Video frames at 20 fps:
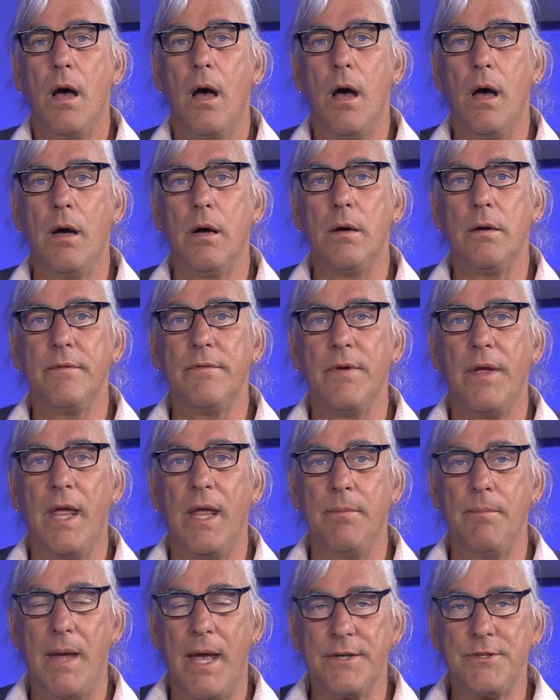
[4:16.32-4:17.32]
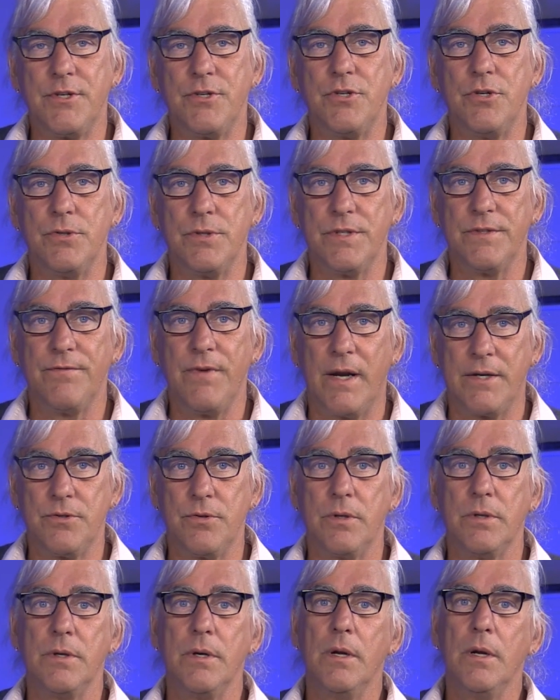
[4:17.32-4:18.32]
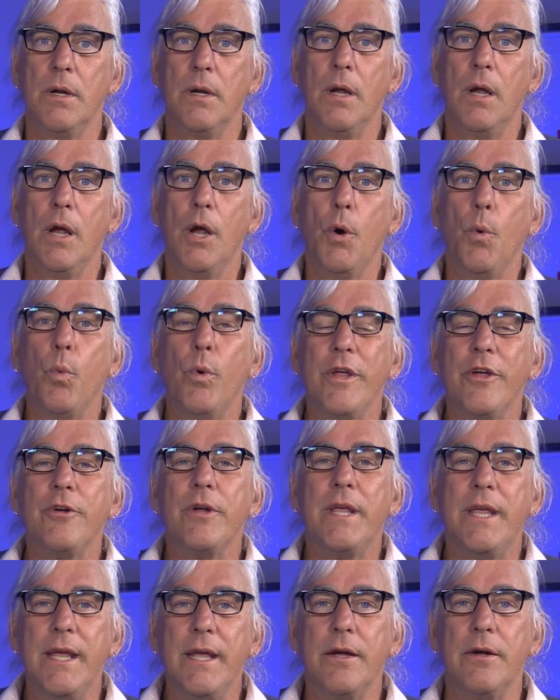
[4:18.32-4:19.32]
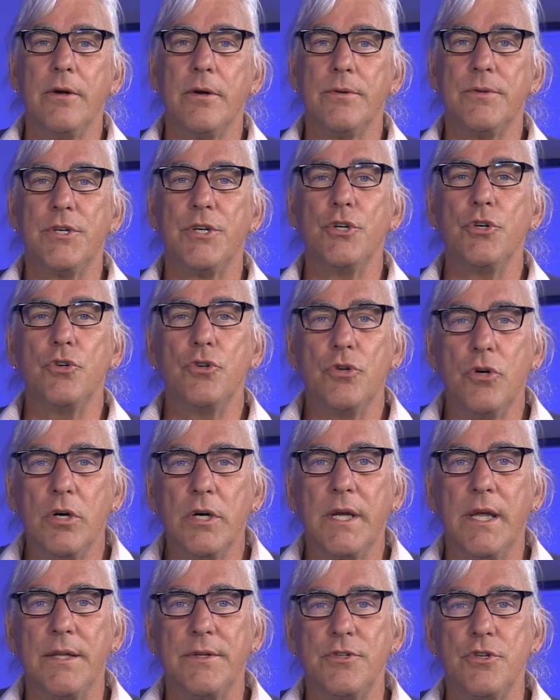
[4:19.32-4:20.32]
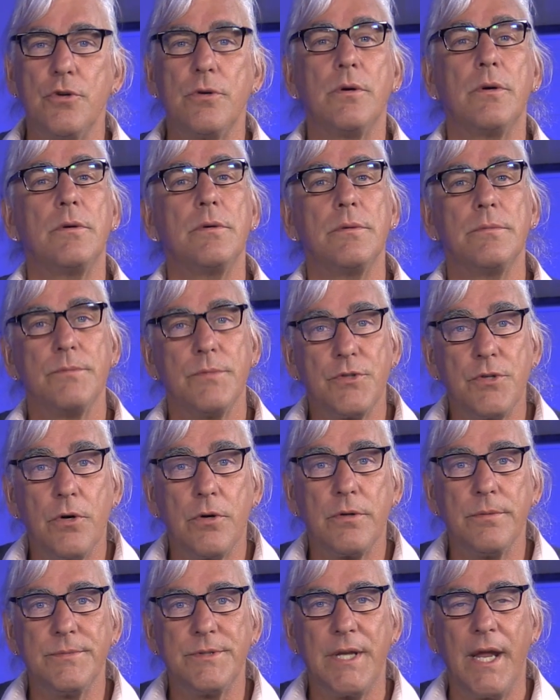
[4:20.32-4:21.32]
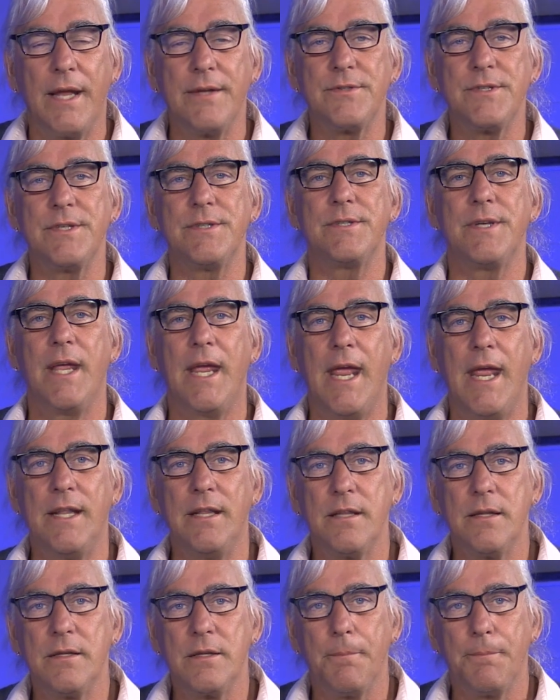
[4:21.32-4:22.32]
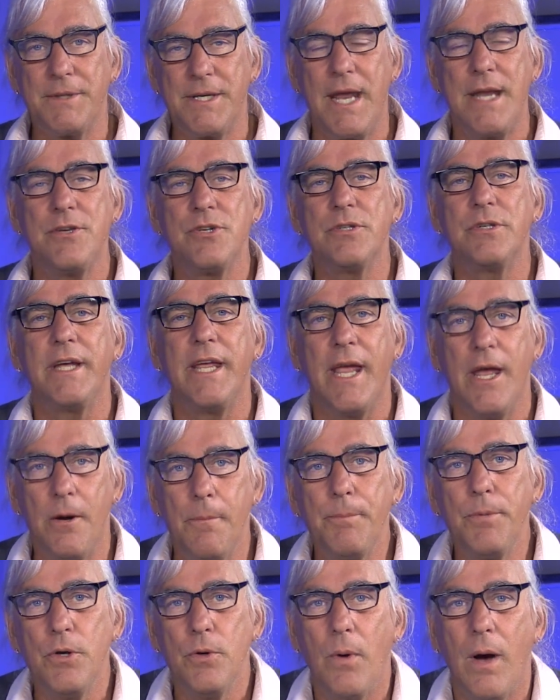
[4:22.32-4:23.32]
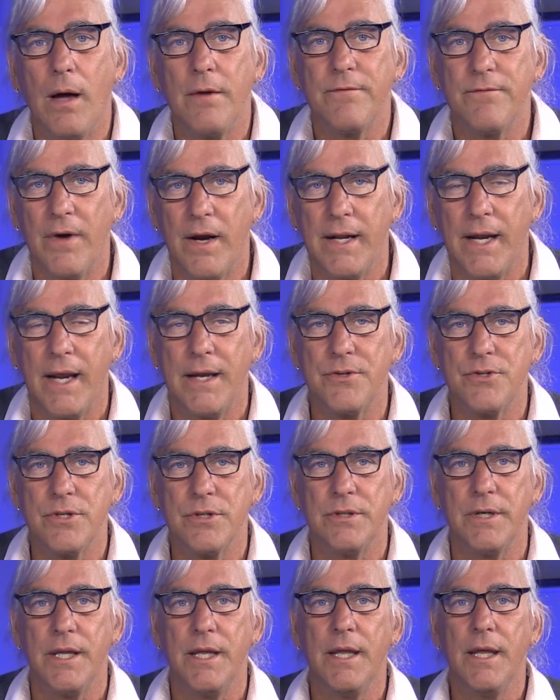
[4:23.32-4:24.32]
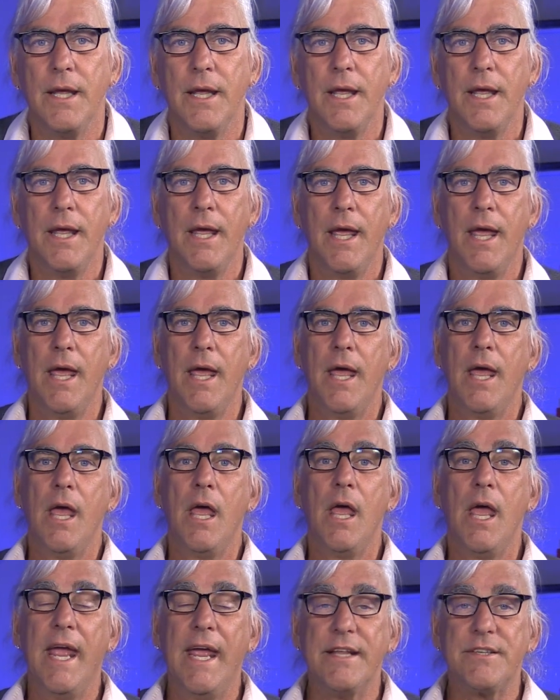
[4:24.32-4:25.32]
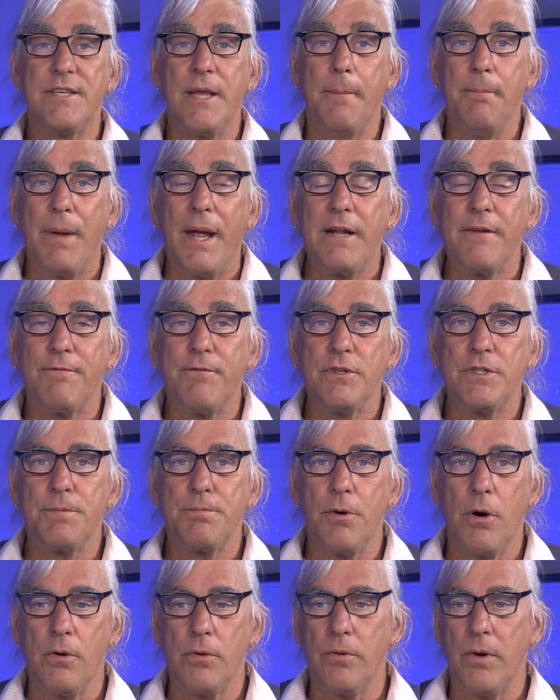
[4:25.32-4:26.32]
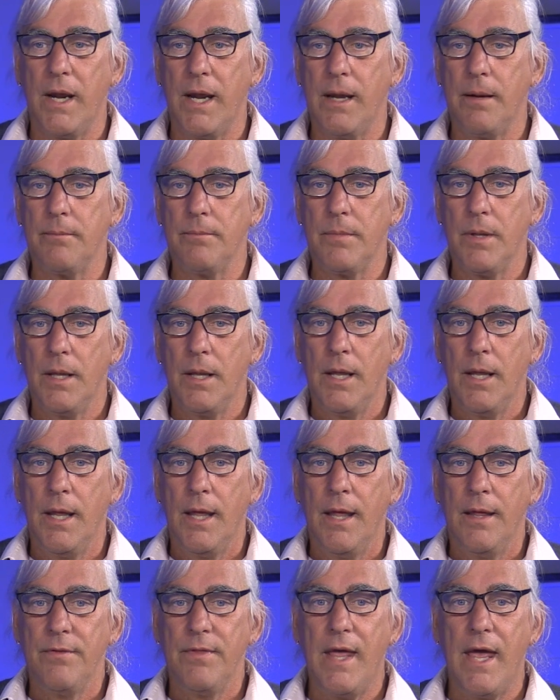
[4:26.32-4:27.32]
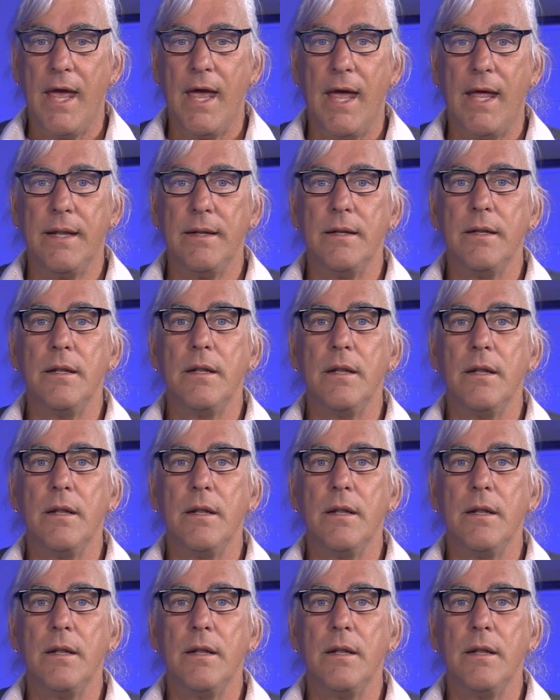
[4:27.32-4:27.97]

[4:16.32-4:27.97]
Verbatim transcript: of a Massachusetts veteran, we're here to look at your circumstances and potentially help you out financially. It's a benefits program that